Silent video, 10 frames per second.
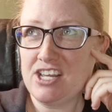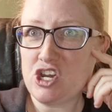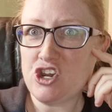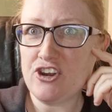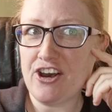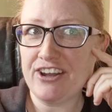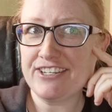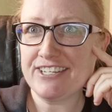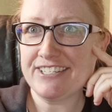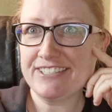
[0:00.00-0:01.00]

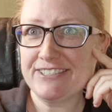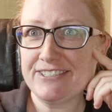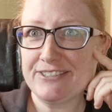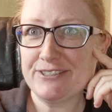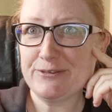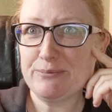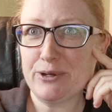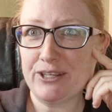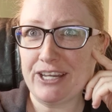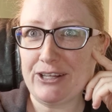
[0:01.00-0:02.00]
not
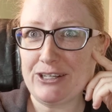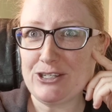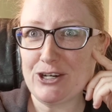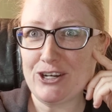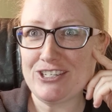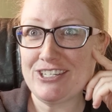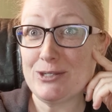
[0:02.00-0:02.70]
politically charged